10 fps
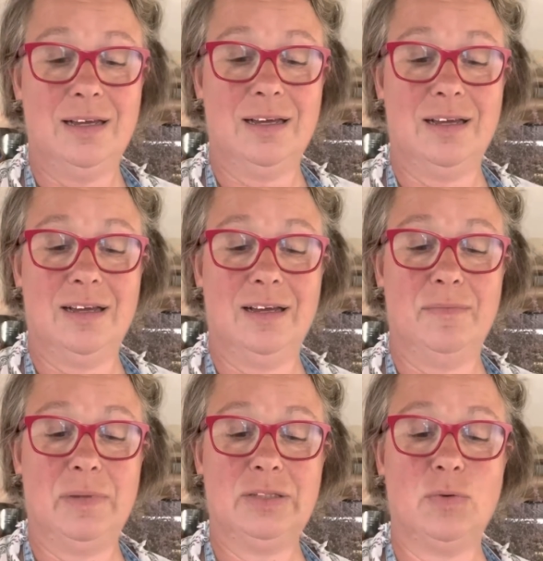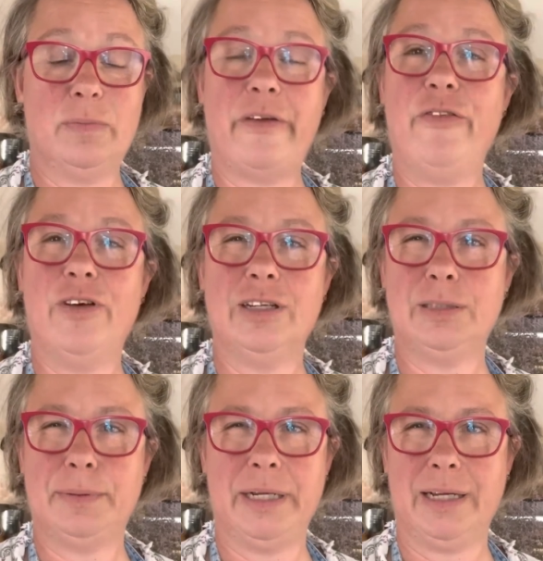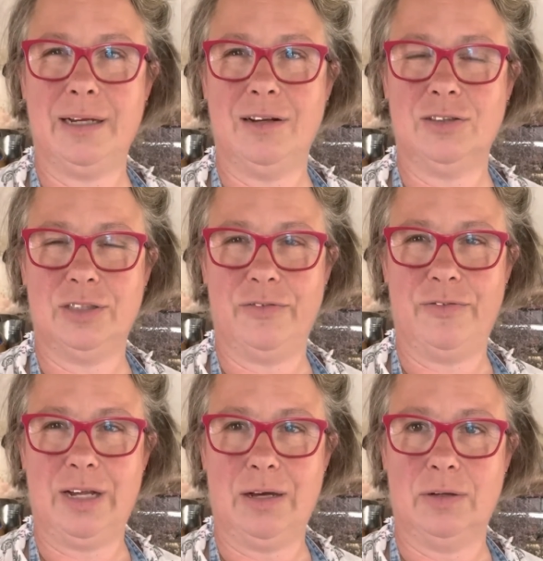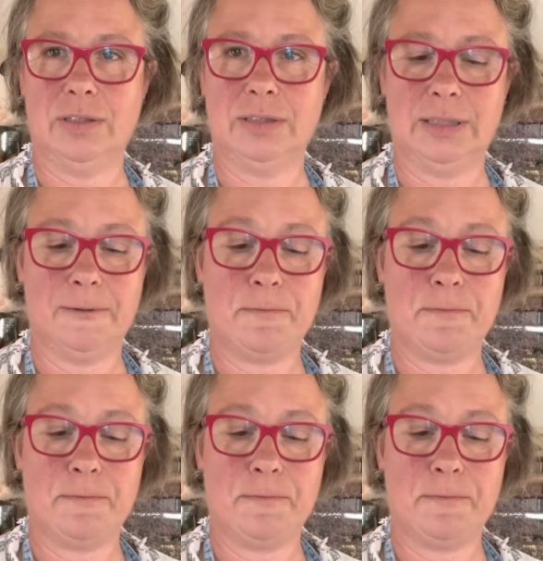it's one of my first paniculata flowers.